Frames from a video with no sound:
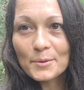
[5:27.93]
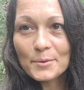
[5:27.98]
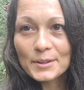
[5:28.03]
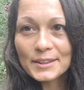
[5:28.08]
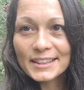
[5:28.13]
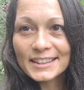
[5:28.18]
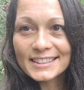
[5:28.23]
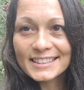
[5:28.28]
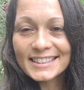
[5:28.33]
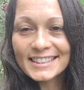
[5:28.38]

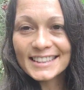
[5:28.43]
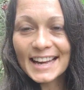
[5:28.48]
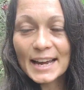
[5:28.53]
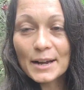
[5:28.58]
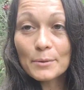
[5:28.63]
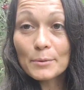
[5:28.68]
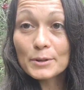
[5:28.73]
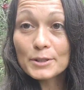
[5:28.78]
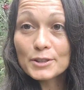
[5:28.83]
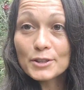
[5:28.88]
with us
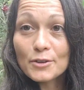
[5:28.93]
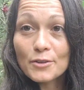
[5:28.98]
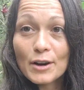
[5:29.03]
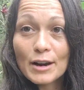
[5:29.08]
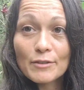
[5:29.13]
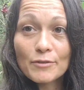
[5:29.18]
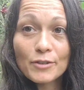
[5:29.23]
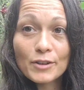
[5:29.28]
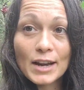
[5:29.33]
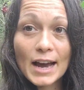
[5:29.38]
today. We're so
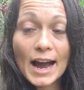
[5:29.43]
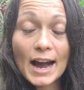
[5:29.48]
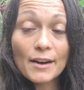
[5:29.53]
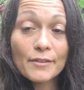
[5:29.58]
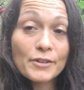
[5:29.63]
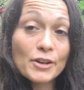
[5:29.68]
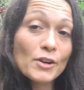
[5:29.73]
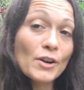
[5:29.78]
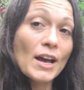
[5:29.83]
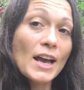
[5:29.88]
grateful to
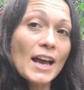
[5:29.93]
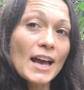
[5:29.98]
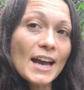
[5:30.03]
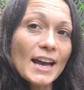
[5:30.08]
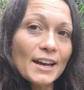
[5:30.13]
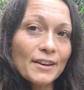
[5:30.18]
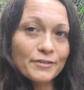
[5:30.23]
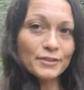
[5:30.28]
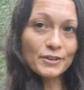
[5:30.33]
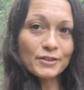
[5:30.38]
have you.
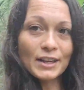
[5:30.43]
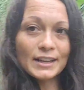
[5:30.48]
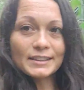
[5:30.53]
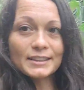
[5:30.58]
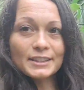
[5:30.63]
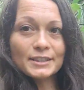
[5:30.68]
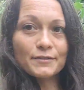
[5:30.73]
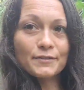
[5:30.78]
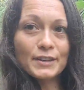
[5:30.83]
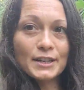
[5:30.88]
If you
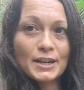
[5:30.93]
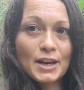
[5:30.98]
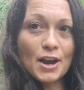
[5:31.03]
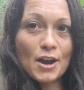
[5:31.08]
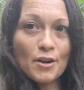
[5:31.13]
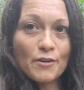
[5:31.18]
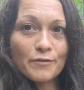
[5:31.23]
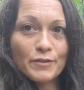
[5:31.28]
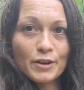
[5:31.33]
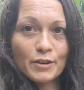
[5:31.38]
like this
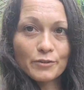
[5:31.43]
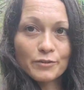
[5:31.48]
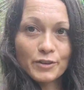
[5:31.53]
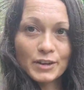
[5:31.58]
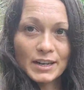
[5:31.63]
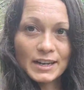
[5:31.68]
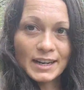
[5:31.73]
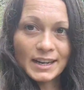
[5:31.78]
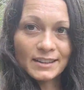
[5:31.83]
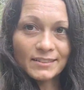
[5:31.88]
video, feel
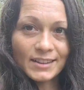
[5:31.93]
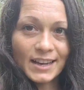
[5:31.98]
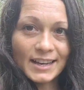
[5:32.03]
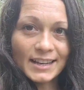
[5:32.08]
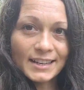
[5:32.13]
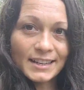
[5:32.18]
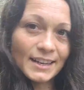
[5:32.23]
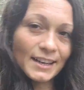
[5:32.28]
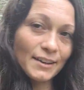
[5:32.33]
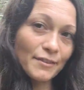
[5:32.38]
free to hit
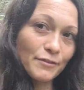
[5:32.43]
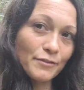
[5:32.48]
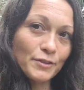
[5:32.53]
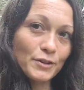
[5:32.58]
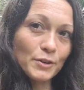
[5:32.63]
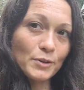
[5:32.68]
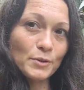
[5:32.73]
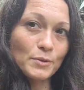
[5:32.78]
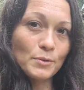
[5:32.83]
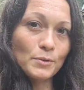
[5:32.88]
like. If
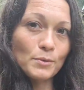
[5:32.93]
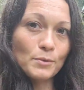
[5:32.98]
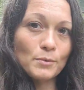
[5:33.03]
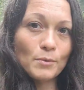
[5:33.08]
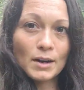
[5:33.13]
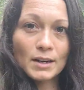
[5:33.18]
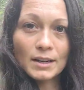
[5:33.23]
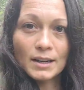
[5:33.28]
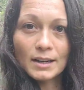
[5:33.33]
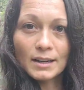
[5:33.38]
you
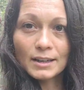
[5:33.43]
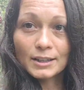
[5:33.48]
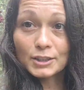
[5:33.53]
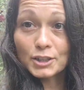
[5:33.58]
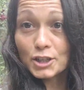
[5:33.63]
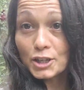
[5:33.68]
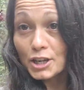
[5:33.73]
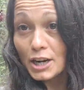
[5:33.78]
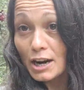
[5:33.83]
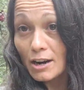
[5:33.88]
want to
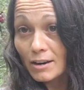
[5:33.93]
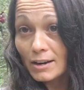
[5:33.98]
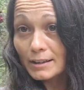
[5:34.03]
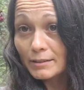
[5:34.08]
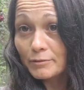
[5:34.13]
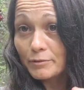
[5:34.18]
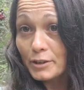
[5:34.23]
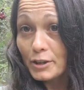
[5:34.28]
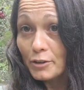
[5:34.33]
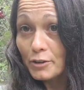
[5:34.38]
share
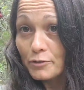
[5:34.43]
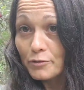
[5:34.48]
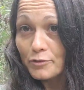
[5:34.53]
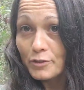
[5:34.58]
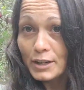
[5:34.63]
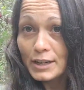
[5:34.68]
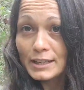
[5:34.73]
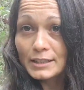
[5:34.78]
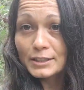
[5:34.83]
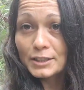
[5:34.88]
it, feel
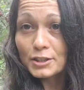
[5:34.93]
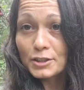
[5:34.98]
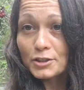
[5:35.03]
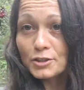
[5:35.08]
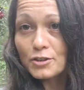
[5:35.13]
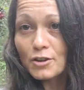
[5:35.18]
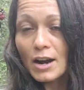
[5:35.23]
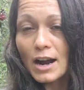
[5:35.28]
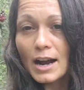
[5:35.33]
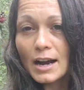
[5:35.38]
free,
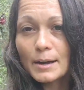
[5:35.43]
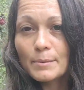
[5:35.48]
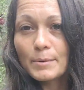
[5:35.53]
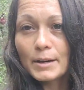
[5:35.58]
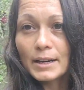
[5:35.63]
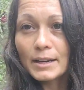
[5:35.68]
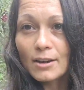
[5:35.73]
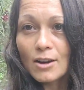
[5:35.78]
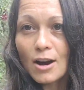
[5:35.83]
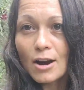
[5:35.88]
subscribe,
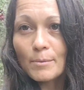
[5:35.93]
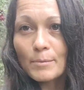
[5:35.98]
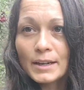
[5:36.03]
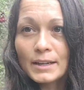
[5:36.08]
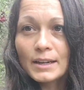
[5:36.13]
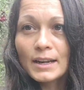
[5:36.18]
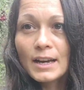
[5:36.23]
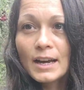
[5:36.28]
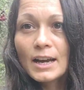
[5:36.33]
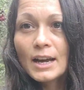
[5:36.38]
and
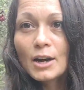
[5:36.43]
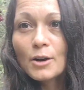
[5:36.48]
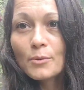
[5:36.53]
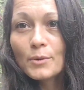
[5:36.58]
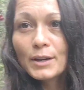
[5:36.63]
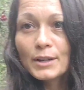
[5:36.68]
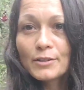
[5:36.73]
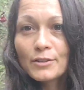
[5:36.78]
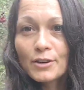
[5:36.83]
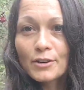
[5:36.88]
comment.
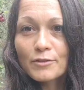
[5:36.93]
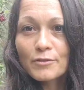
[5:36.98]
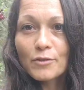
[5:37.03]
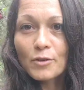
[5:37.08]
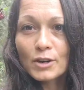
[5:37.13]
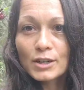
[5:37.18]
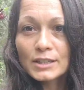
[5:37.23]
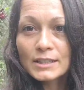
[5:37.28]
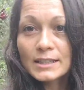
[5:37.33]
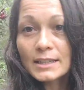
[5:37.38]
We look
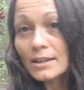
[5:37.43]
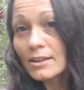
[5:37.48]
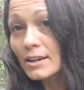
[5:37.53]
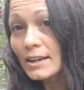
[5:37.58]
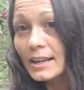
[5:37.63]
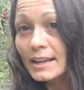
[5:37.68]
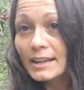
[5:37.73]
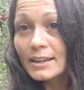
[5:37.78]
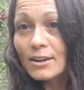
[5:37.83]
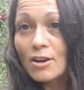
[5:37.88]
forward to
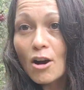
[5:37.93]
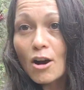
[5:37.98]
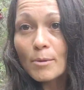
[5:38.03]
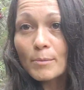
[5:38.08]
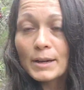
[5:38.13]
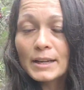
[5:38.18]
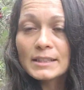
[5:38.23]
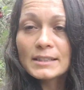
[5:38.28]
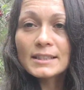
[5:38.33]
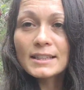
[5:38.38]
hearing any
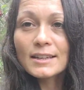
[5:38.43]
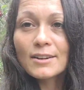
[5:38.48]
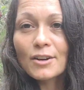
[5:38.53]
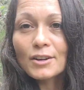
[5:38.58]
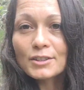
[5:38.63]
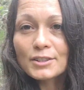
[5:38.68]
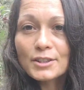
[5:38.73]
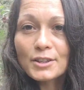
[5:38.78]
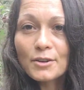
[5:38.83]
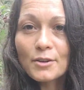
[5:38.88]
comments, and
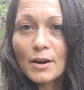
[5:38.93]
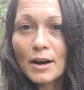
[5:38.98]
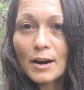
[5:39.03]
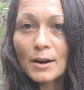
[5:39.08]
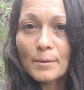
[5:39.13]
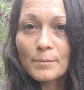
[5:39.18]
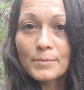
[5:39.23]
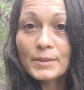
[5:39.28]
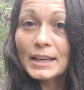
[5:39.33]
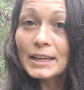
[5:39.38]
also
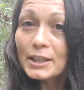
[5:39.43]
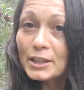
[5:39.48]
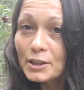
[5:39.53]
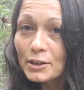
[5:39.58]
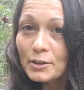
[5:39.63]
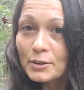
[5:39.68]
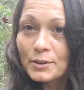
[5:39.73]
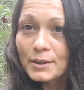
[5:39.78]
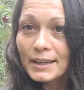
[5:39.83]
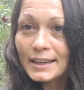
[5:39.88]
thank
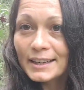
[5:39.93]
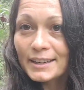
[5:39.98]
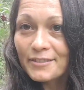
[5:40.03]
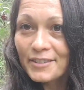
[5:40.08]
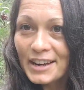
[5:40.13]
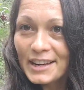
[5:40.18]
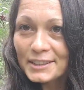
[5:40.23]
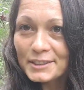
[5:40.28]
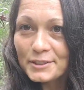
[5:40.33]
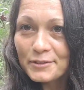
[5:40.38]
you in
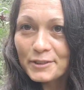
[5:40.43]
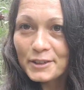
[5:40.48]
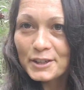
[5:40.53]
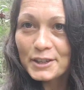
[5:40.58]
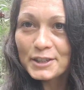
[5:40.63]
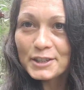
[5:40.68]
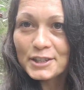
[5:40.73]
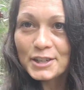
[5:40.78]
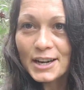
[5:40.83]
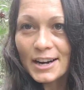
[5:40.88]
advance
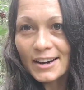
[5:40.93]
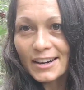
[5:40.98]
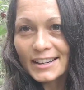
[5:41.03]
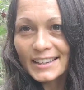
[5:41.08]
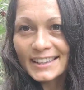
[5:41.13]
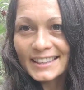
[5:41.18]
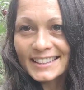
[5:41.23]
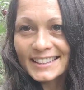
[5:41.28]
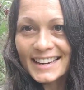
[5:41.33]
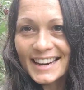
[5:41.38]
for
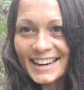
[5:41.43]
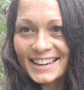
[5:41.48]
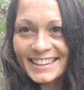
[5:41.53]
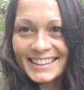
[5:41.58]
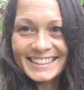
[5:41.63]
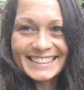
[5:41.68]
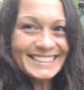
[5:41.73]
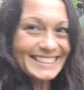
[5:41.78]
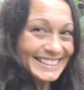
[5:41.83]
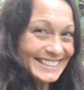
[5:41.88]
sharing and
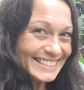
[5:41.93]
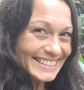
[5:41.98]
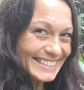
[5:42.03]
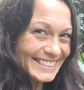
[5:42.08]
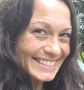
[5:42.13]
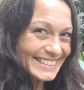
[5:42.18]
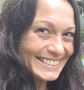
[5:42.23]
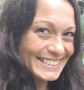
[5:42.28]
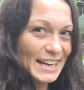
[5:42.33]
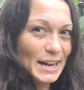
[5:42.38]
caring.
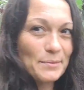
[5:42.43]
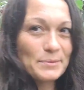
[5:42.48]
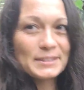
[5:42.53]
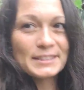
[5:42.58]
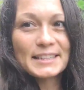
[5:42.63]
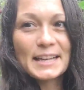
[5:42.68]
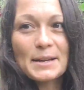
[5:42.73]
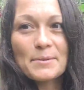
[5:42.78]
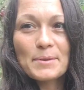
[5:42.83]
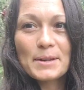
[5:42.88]

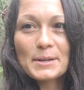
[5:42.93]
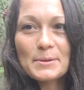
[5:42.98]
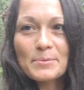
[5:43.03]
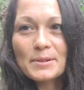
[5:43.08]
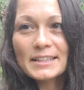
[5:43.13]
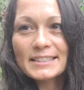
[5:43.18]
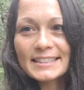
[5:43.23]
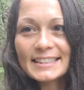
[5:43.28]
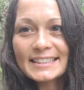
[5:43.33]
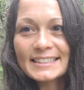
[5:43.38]
Namaste, many
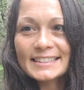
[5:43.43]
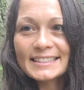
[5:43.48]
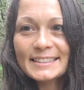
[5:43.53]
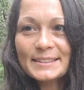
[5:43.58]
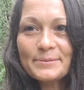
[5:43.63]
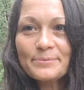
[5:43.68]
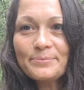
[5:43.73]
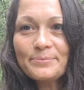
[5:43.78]
blessings.